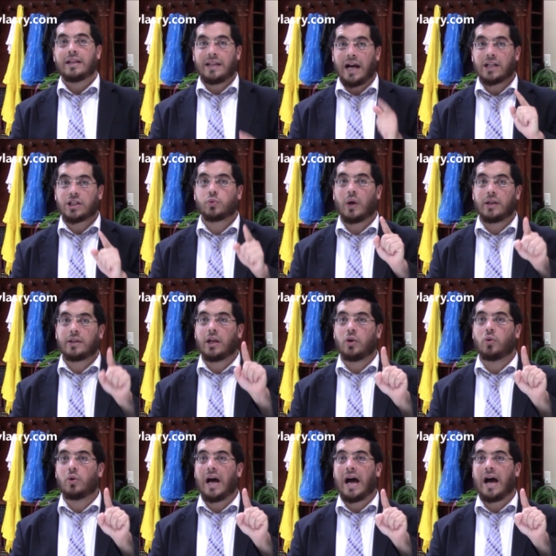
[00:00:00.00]
That's why the
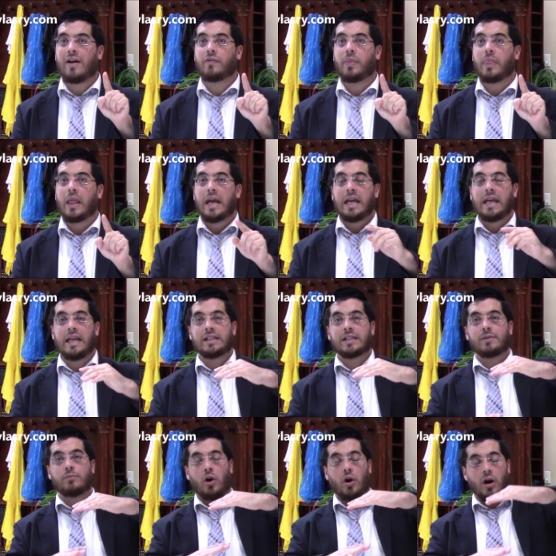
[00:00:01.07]
lulav,
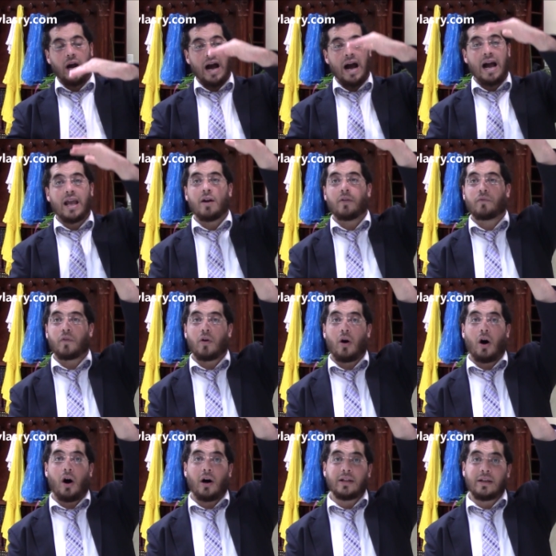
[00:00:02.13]
he's more higher for
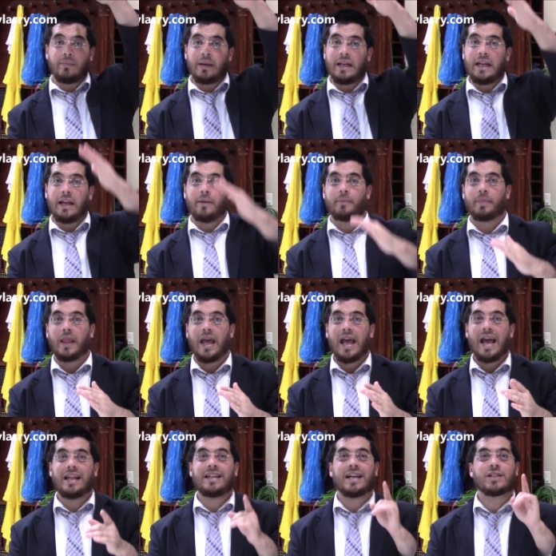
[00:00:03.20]
all the minim.
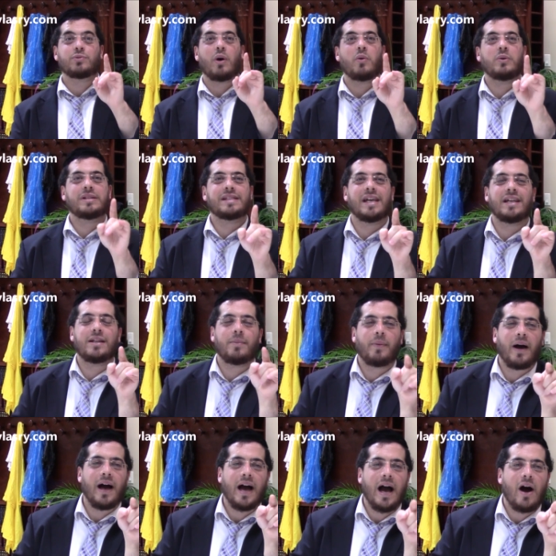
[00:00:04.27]
And that's why we say the
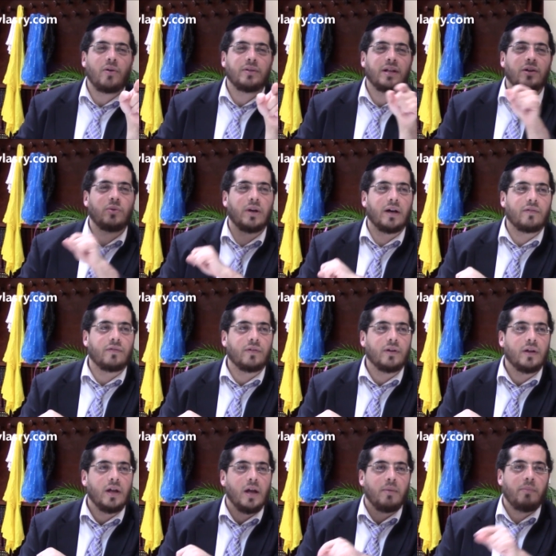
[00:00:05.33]
bracha on the lulav.
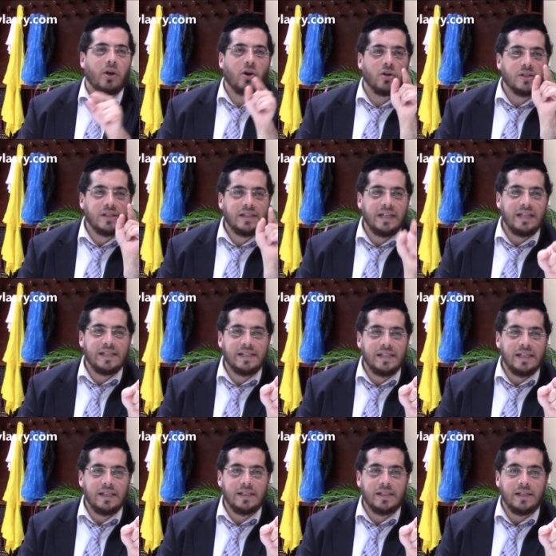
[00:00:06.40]
Because this
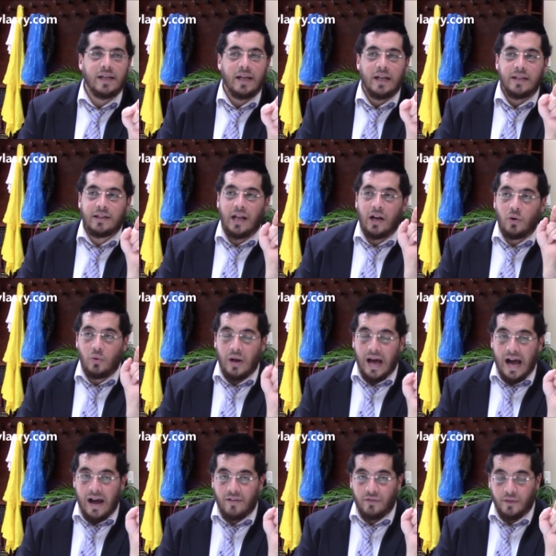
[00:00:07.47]
is the
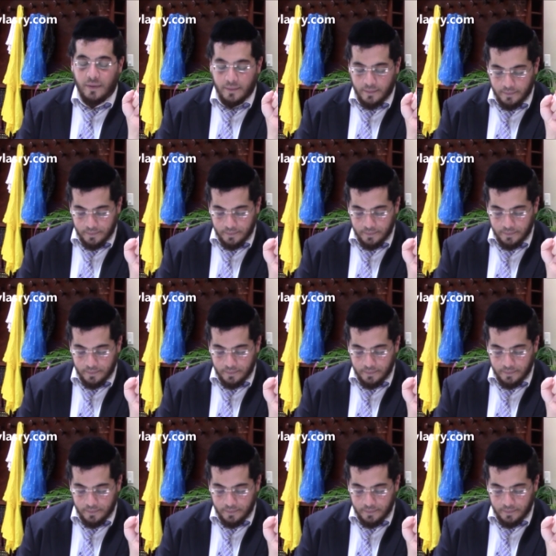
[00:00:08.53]
lulav.